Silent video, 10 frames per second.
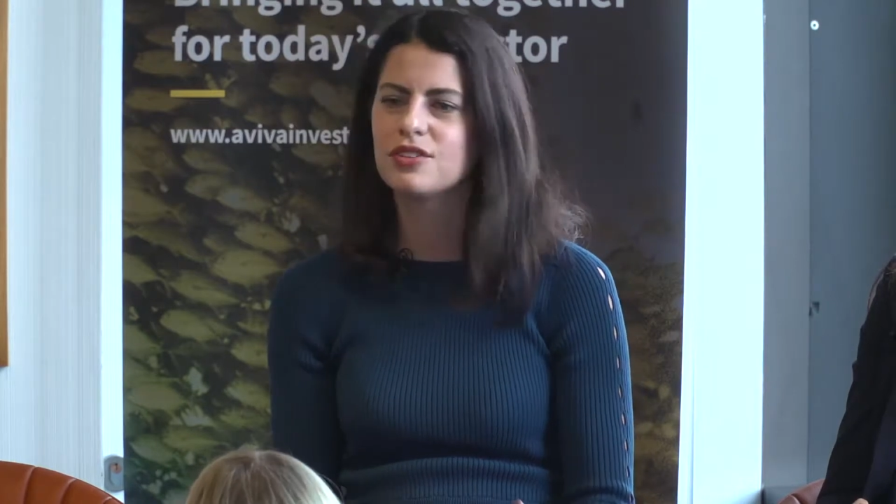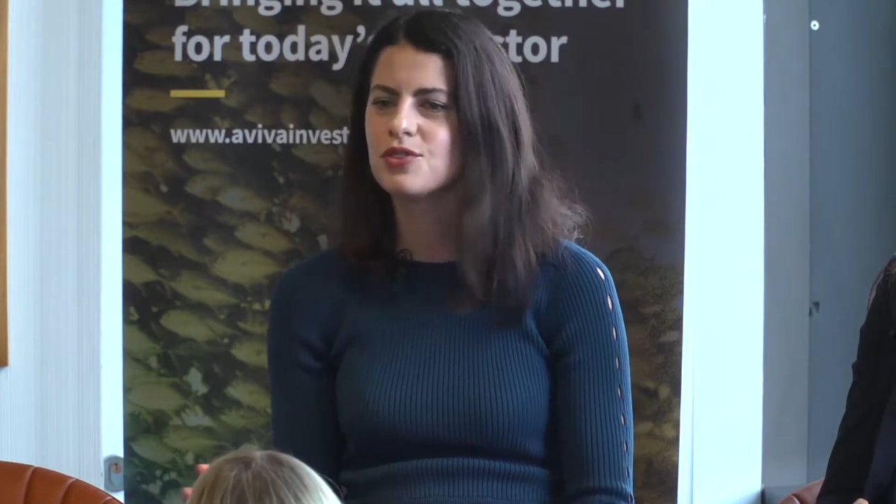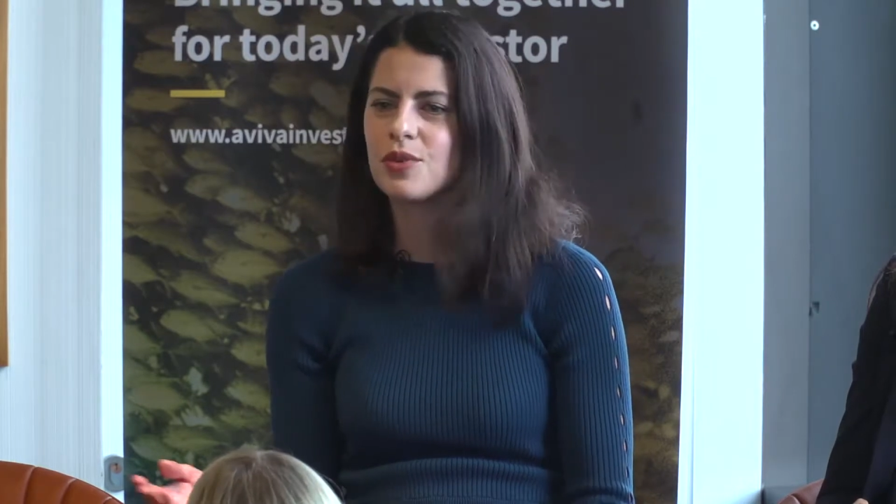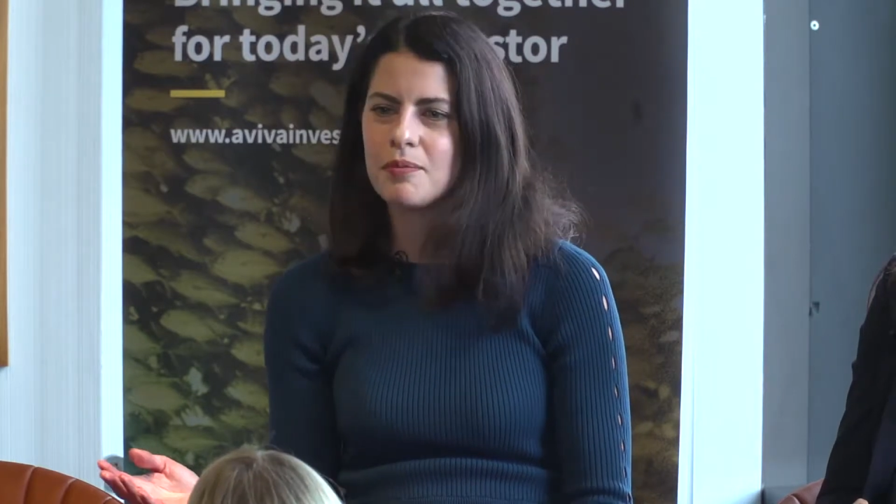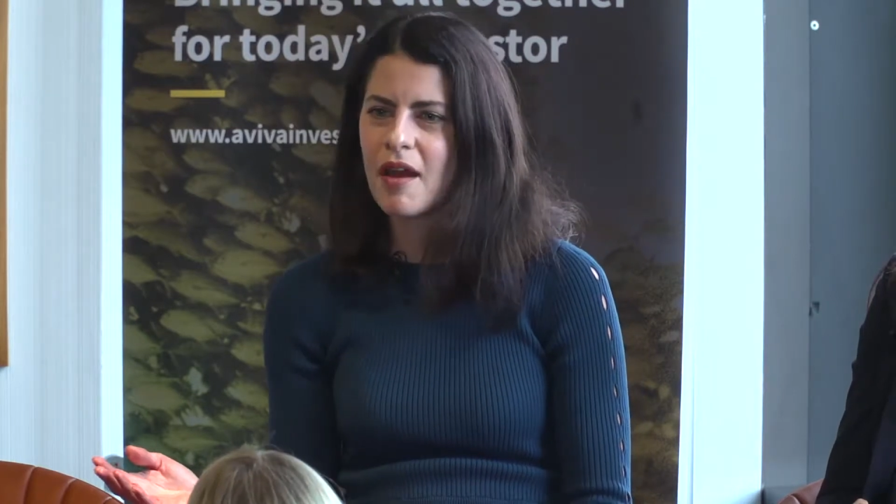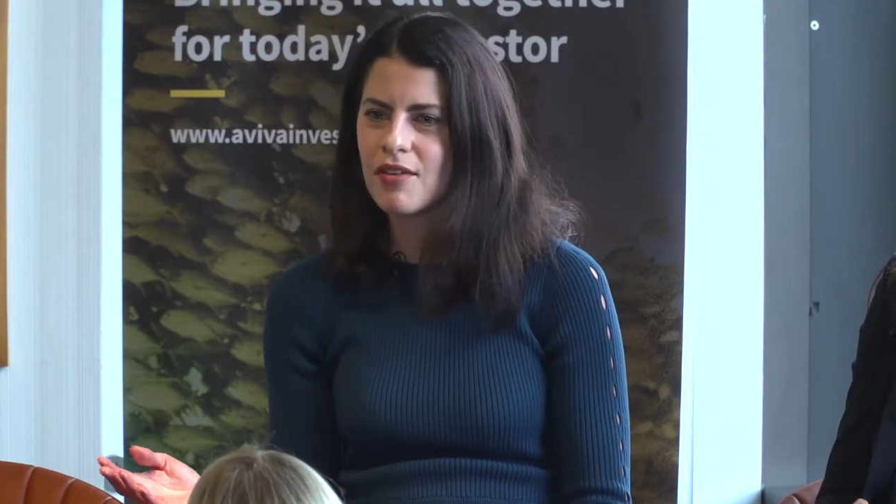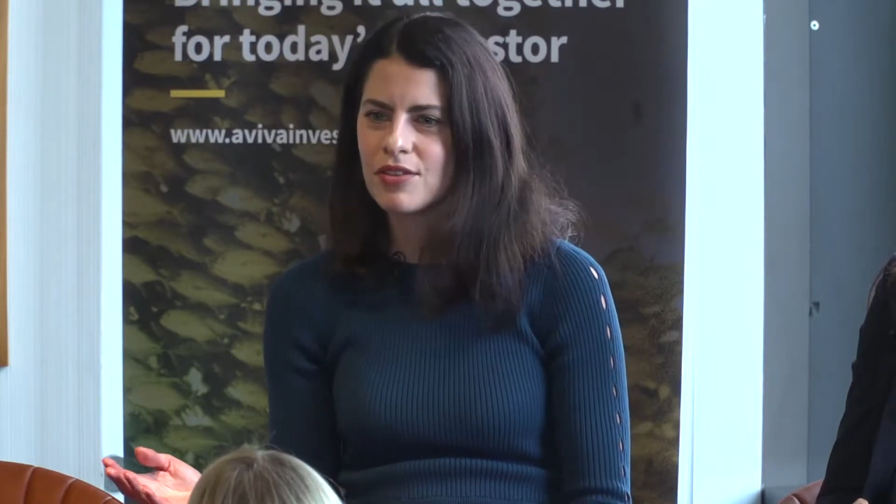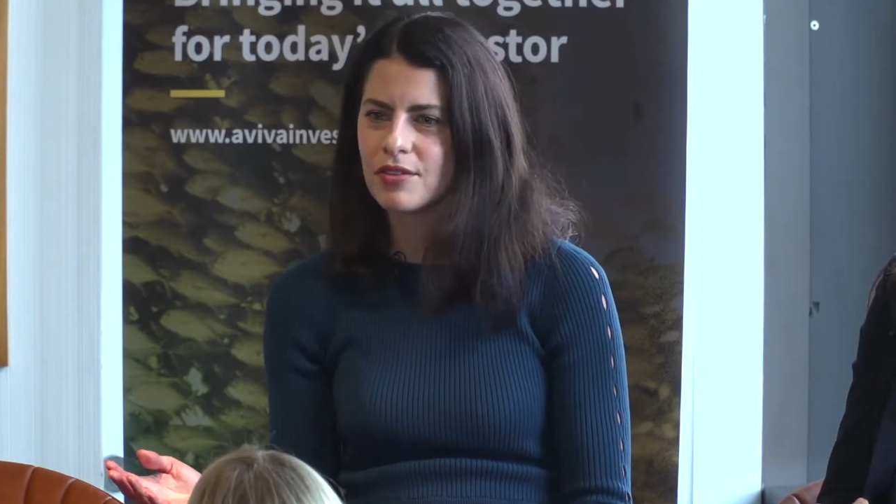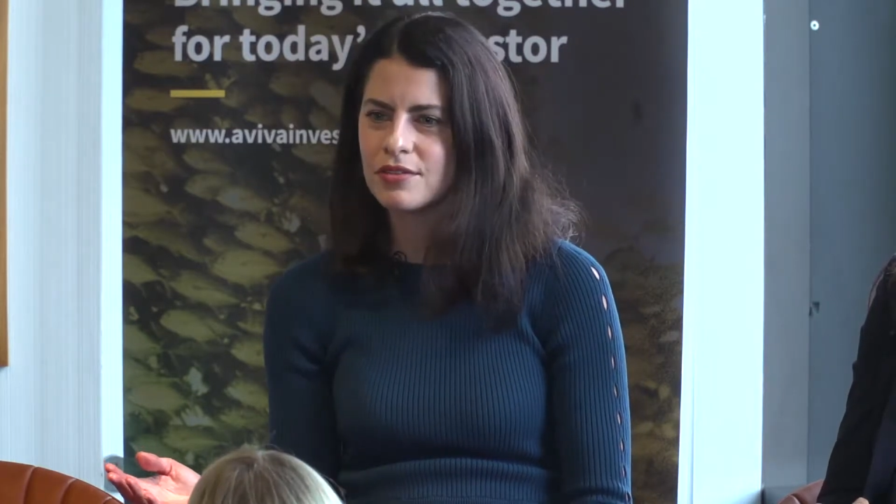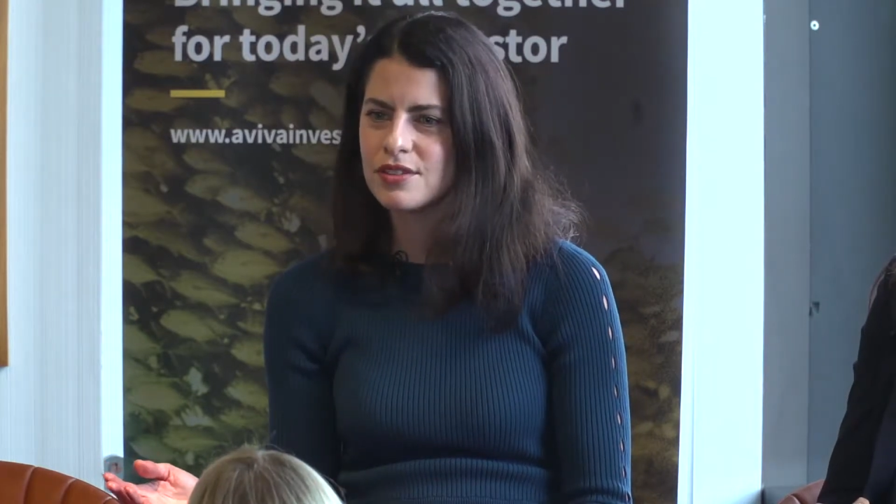doing
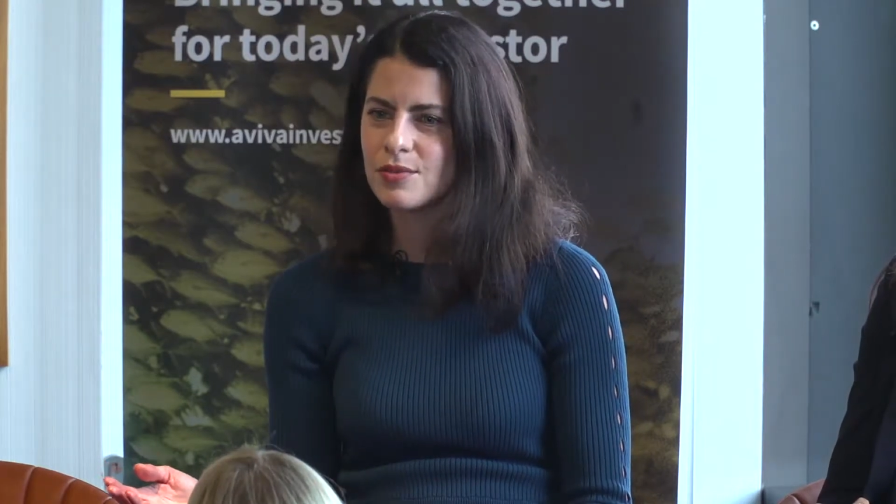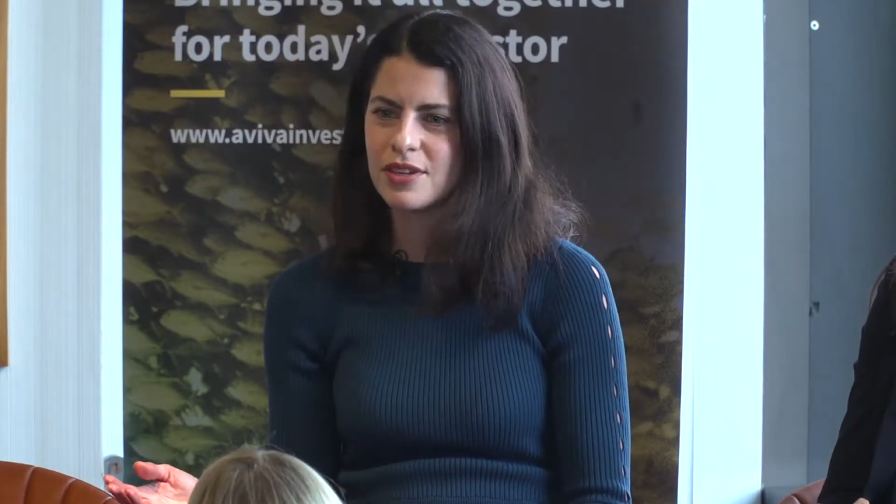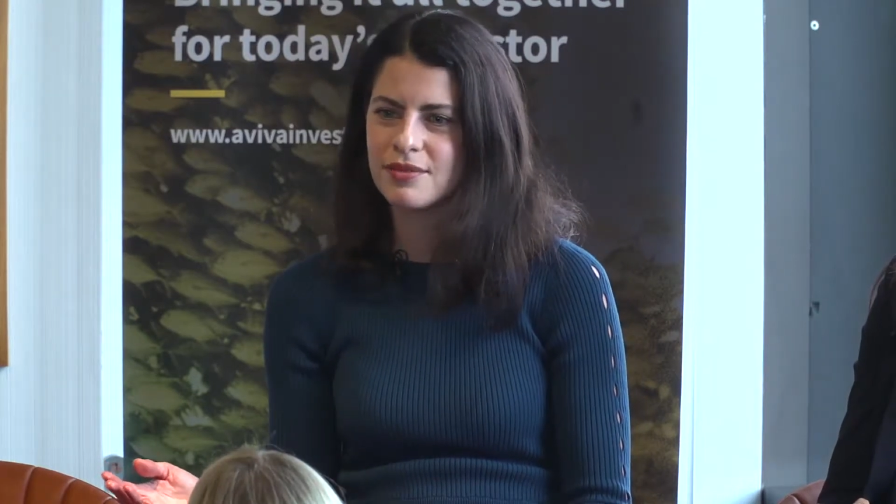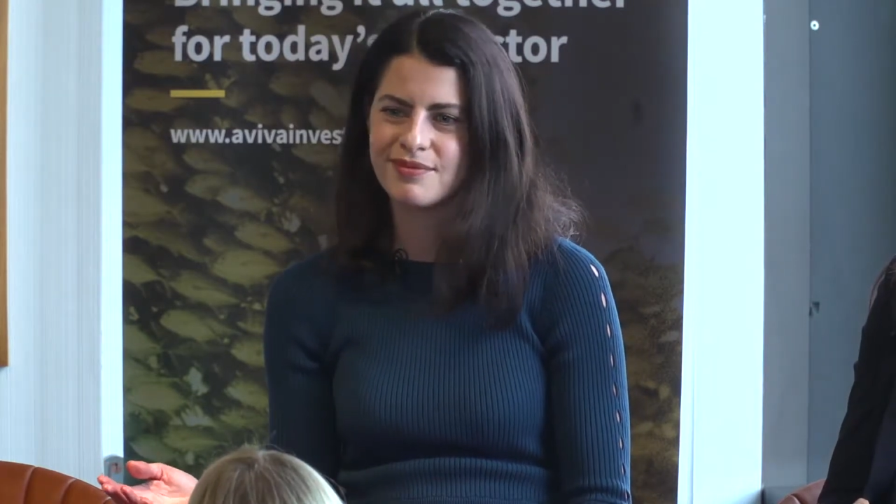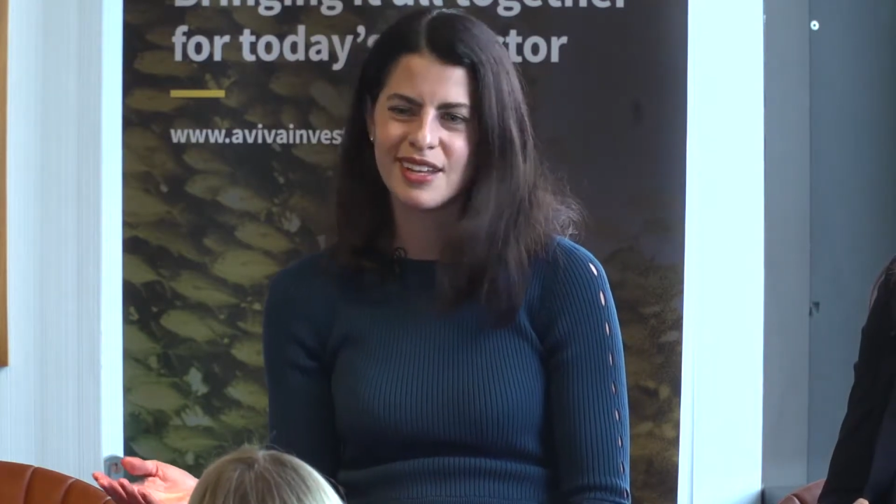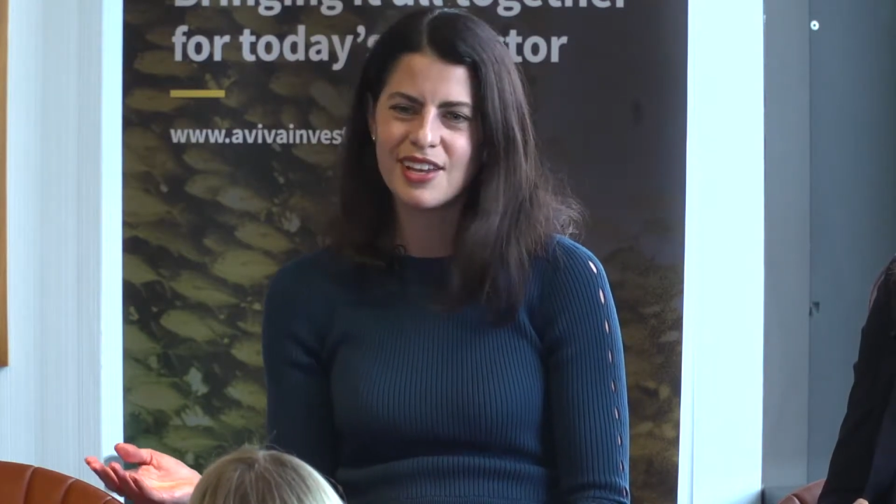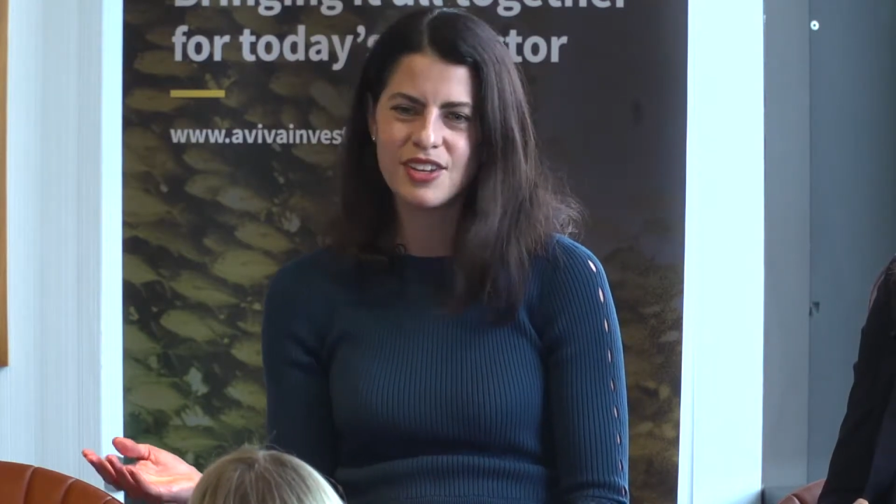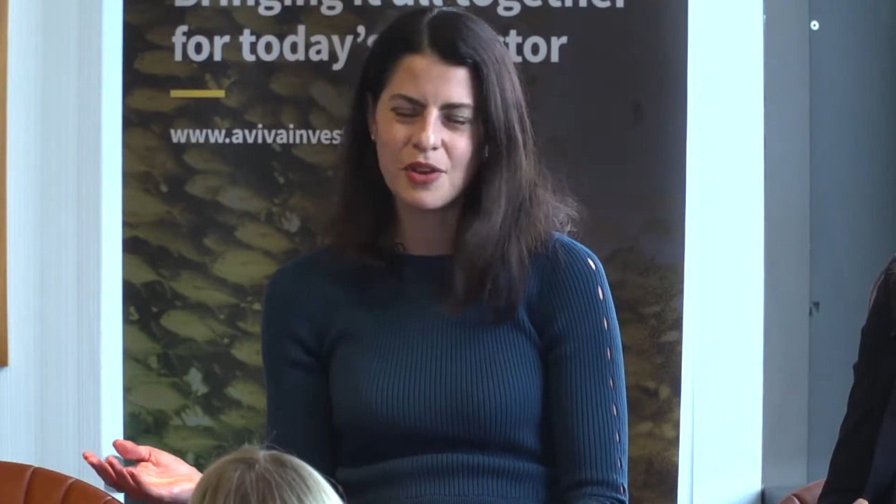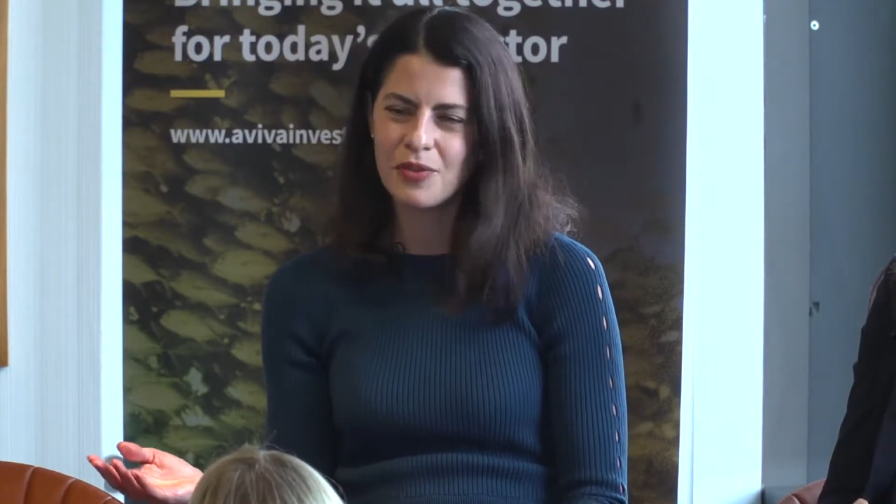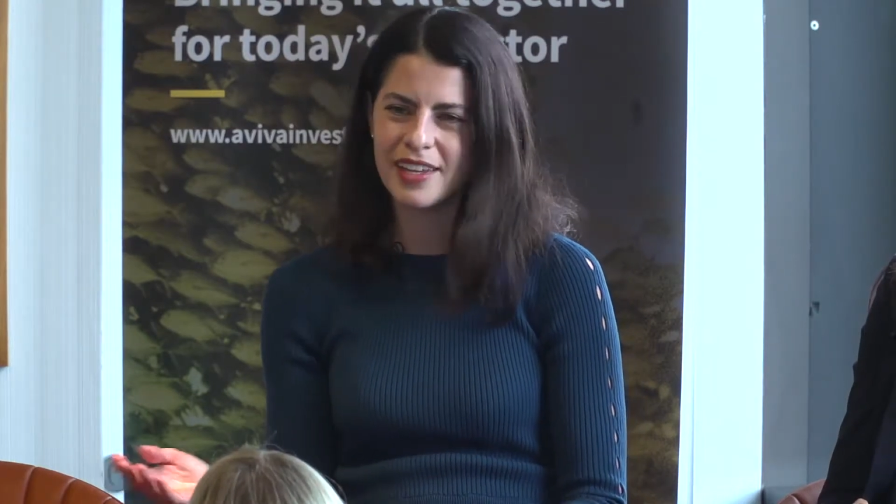marathons where
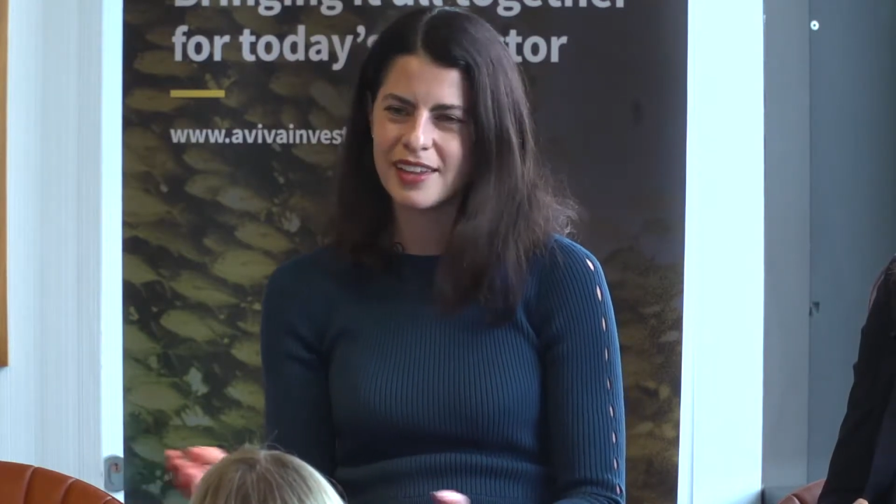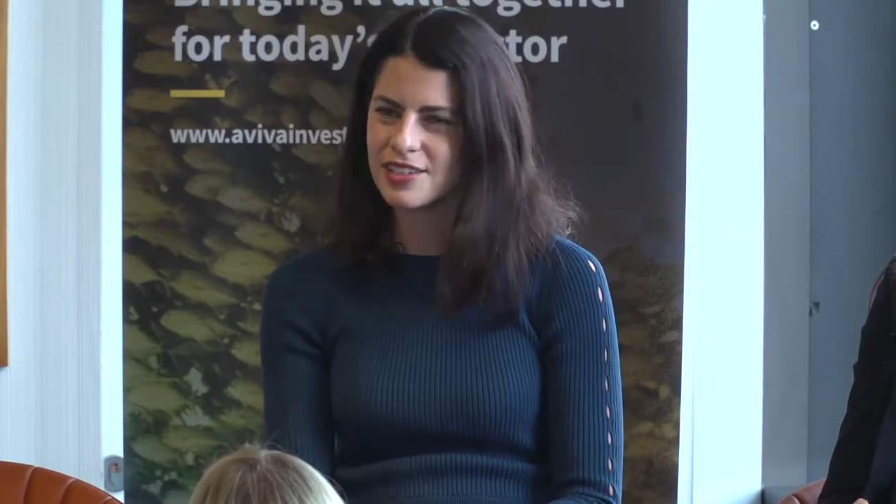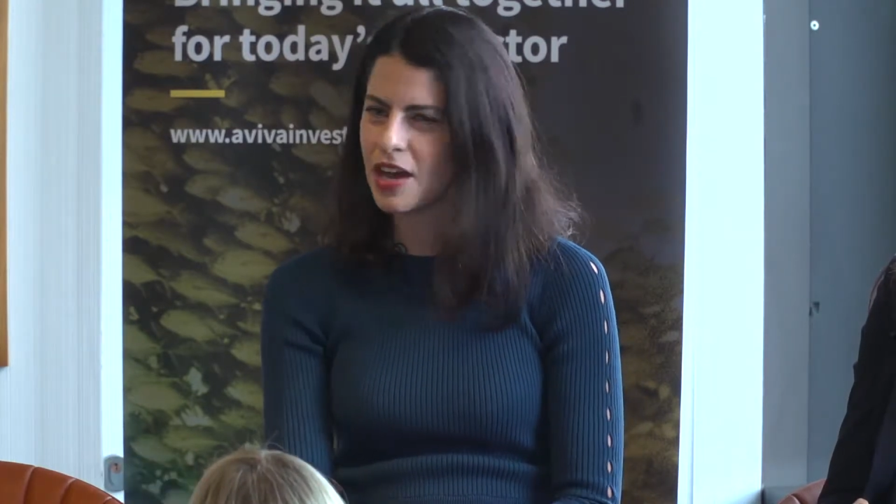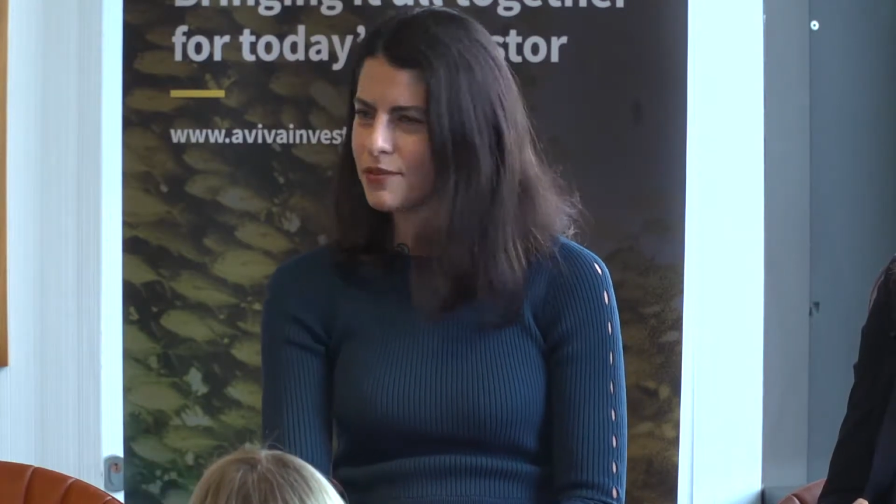you don't really get the time for